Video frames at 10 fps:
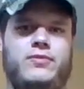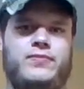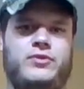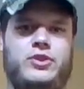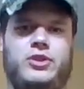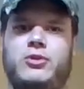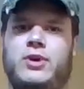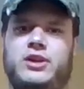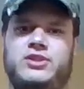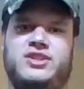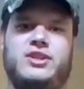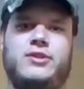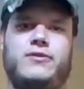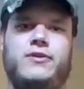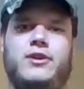you can go by yourself,
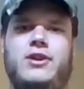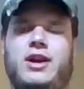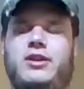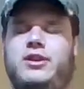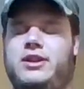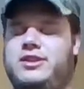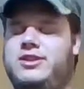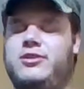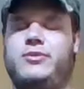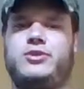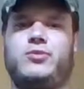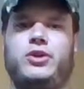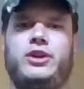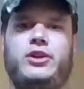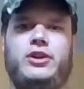and you got so much more
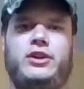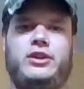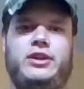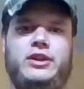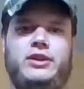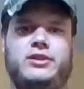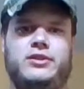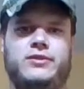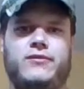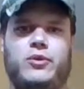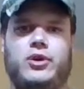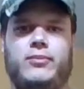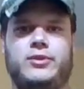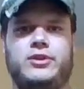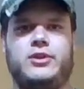gear you can get for them.
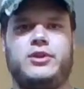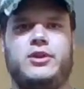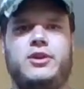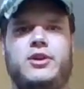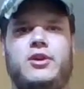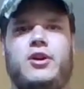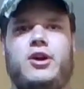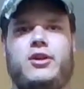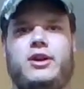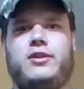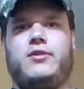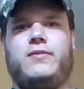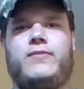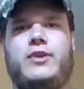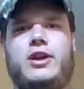Alright,
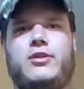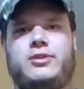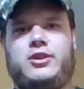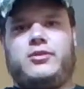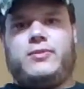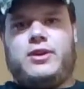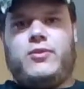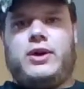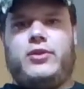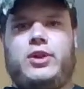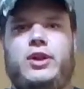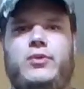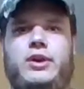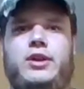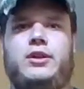now I'm going to talk about why they're
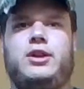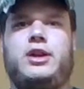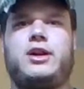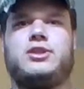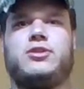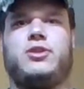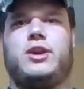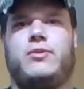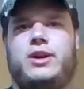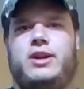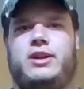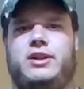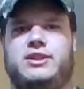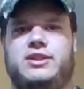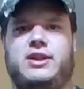lightweight. Kayaks are lightweight and
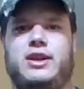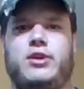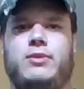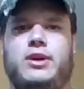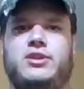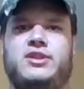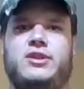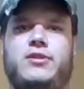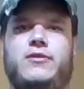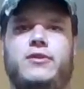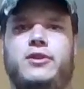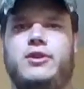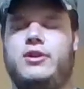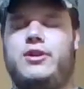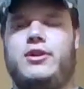easy to carry by yourself.
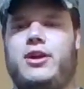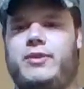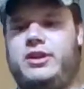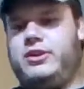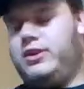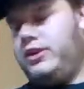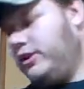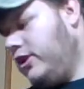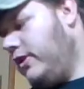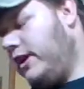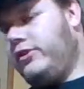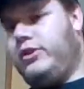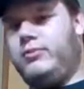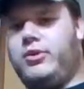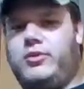I mean, you can go out and you
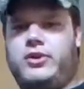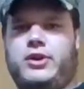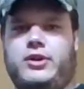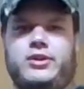can put one